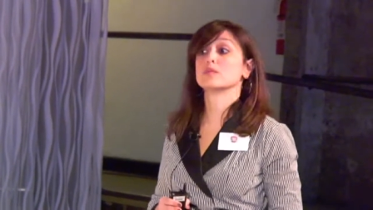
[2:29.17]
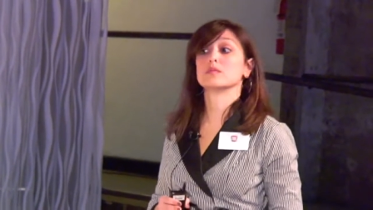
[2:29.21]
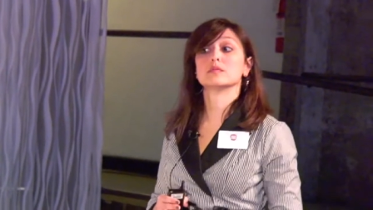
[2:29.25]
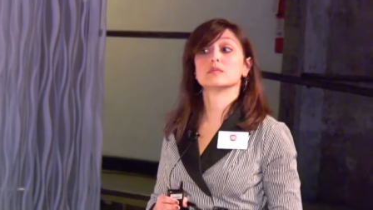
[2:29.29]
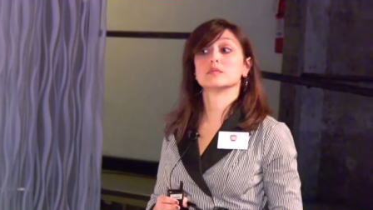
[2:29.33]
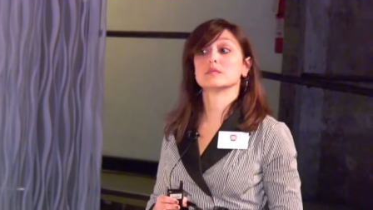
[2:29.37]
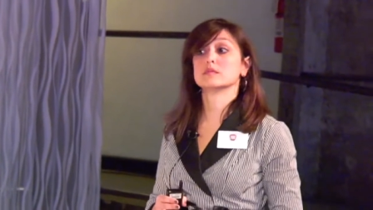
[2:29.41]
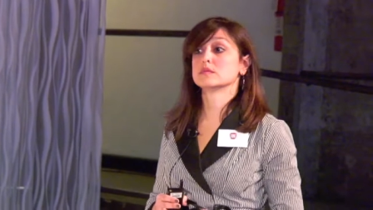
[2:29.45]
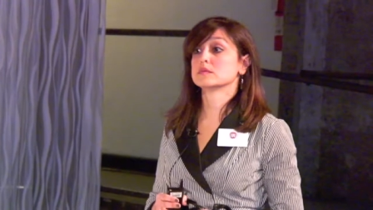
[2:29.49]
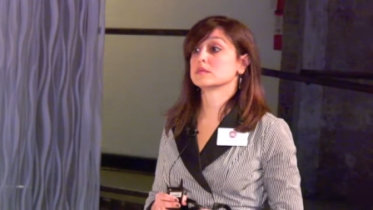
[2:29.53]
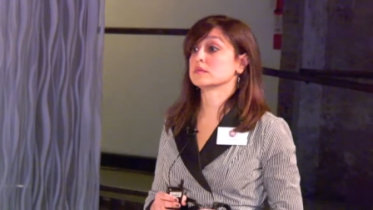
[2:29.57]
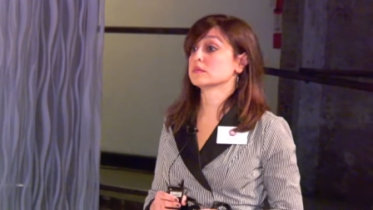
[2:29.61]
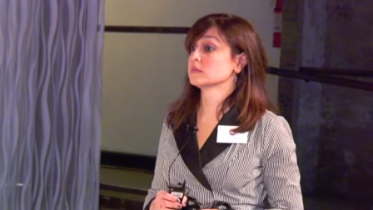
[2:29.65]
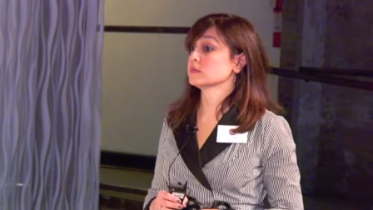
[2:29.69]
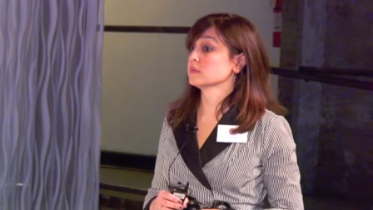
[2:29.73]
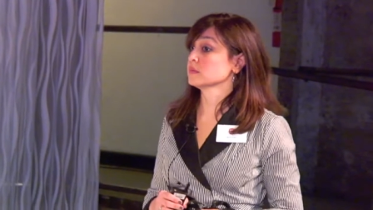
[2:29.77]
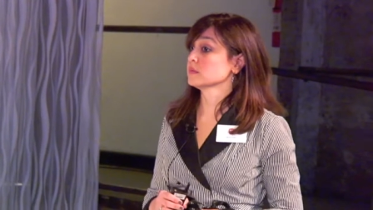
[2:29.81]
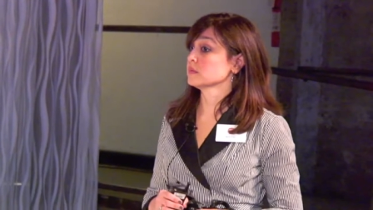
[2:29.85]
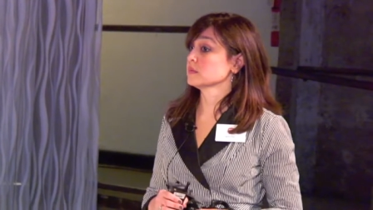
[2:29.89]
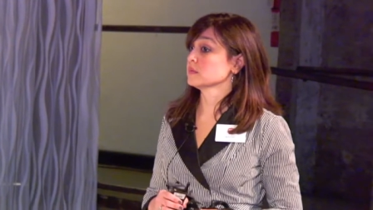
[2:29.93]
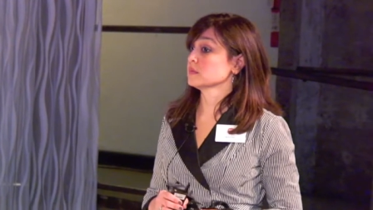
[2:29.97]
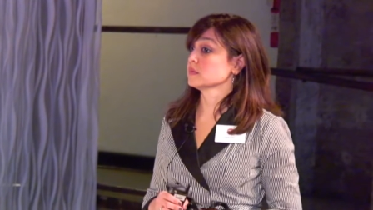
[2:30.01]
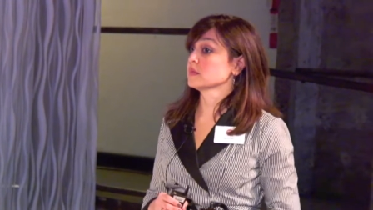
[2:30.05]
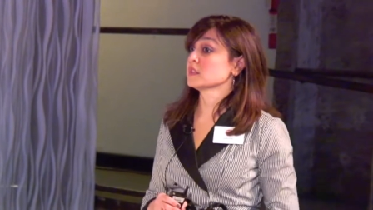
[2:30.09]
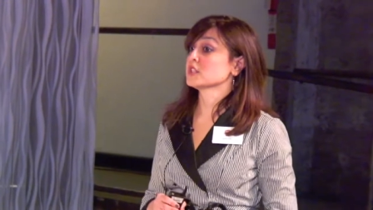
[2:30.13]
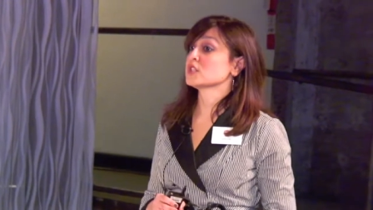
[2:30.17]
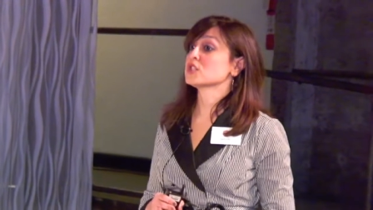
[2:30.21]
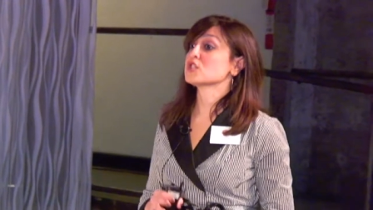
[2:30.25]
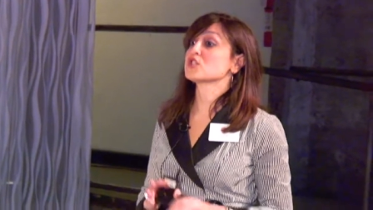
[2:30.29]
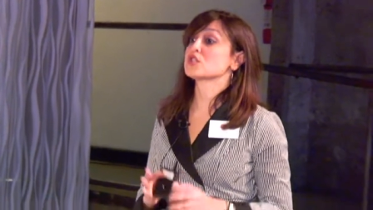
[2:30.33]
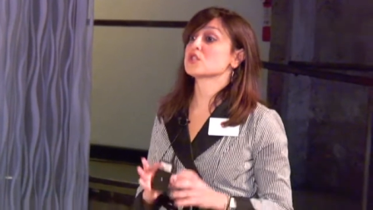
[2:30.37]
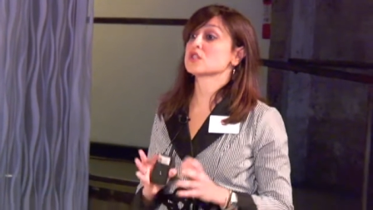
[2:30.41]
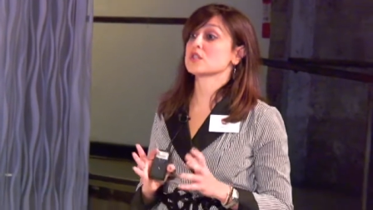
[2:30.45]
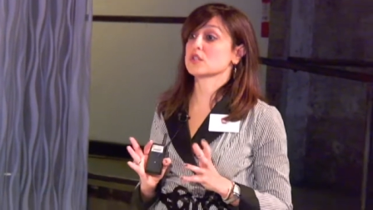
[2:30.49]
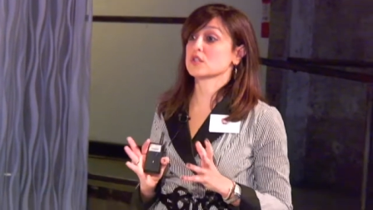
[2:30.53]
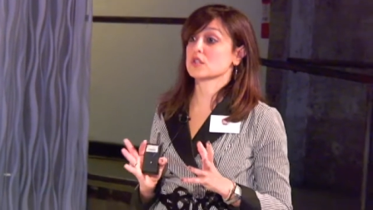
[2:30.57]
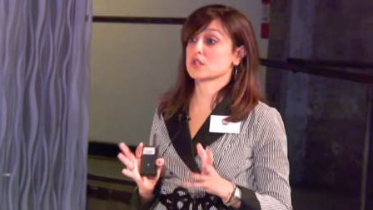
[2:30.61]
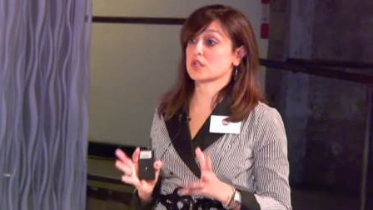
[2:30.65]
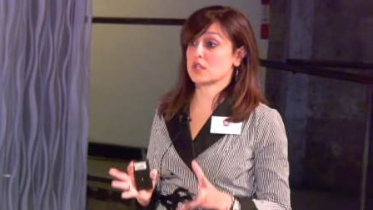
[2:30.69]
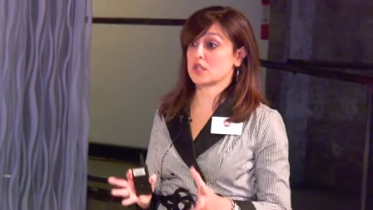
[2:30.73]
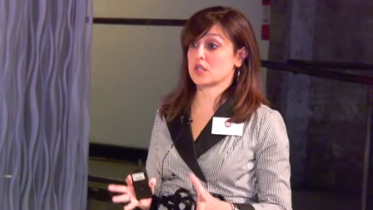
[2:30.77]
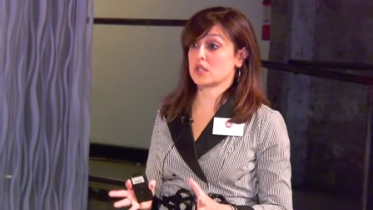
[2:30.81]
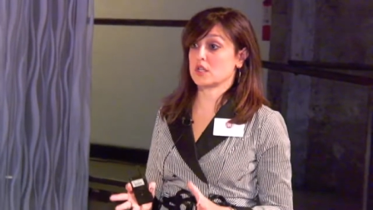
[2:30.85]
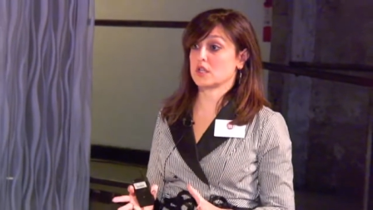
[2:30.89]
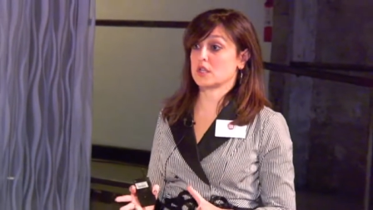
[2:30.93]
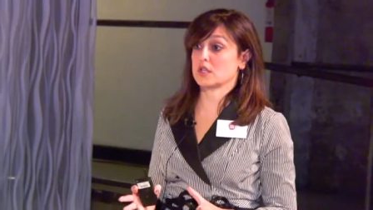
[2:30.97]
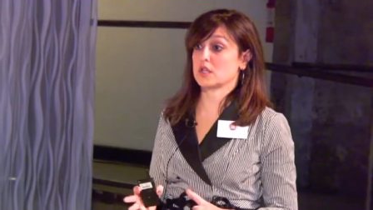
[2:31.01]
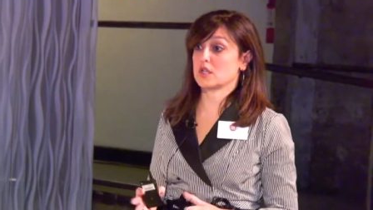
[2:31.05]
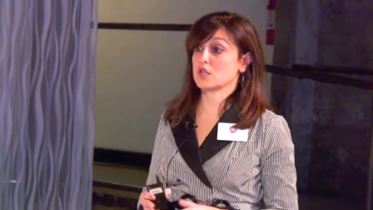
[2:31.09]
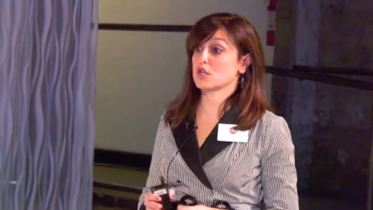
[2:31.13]
They'll be taken delivery at
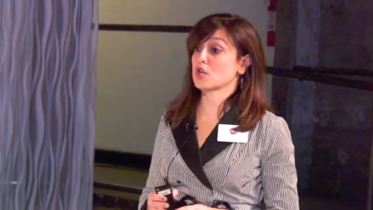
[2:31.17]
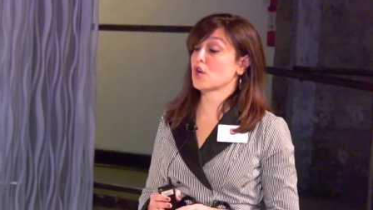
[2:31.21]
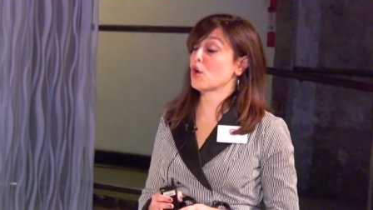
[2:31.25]
traditional dealerships?